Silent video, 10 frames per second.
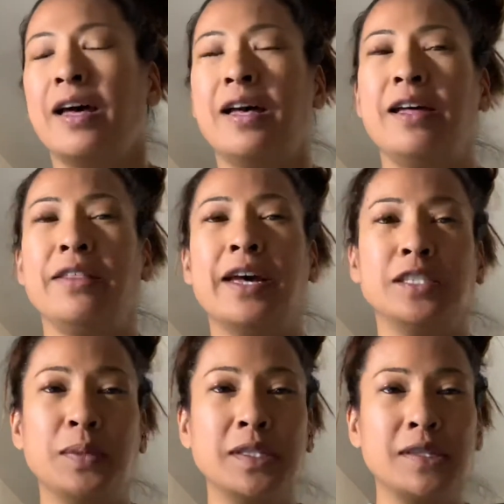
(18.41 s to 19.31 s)
The
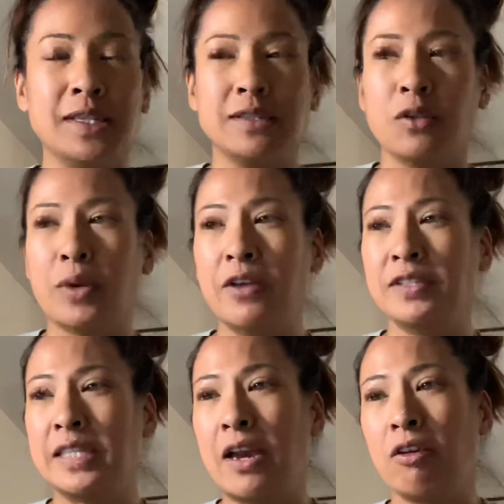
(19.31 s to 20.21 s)
husband states that the wife
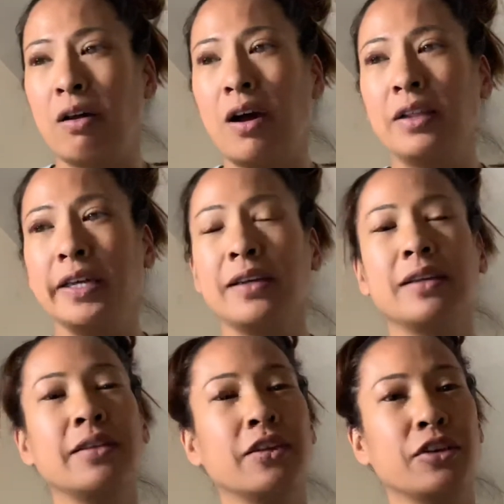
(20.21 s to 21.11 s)
is an alcoholic.
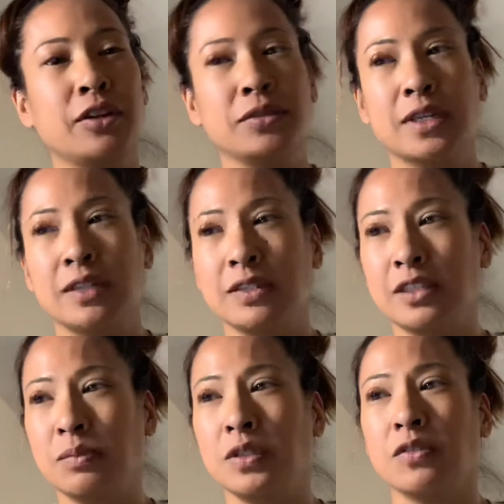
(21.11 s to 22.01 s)
There are no signs and
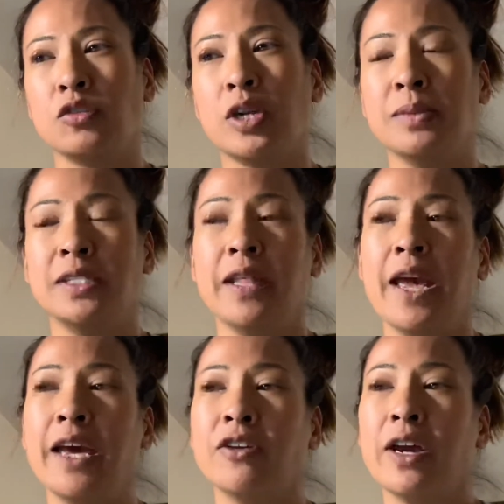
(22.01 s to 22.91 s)
symptoms of trauma to the
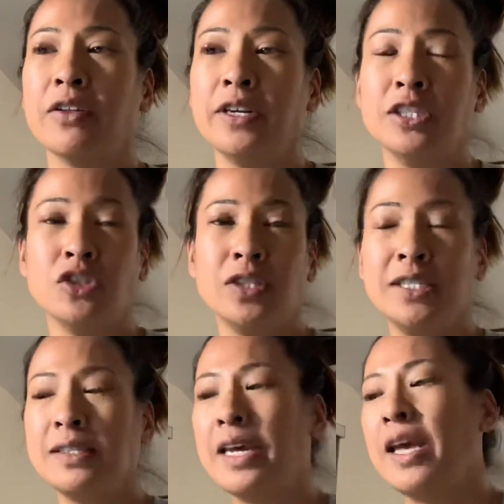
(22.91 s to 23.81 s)
head or other injuries.